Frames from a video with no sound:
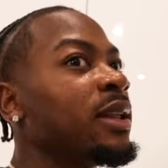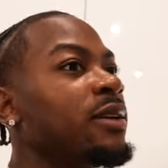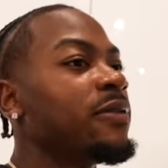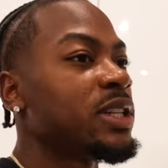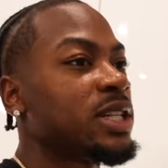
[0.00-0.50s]
the
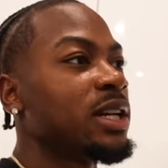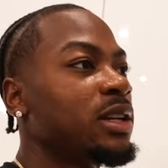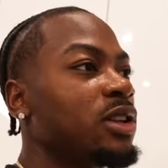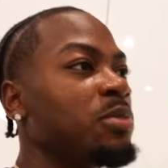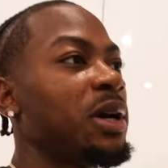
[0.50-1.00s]
fish getting a
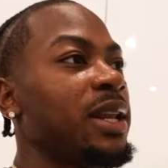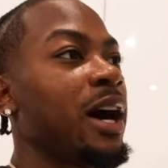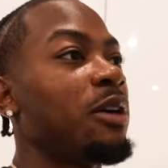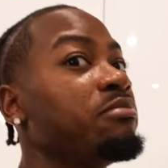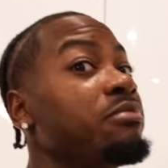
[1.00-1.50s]
little played
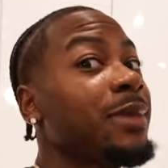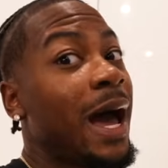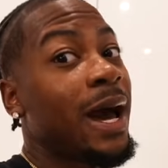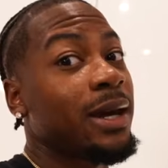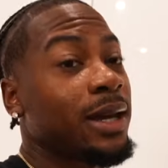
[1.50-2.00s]
out,
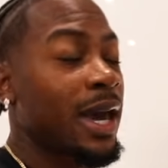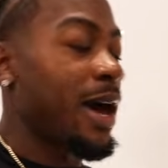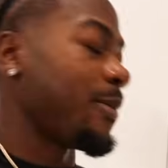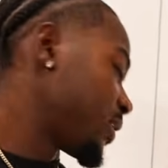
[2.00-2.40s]
not gonna cap.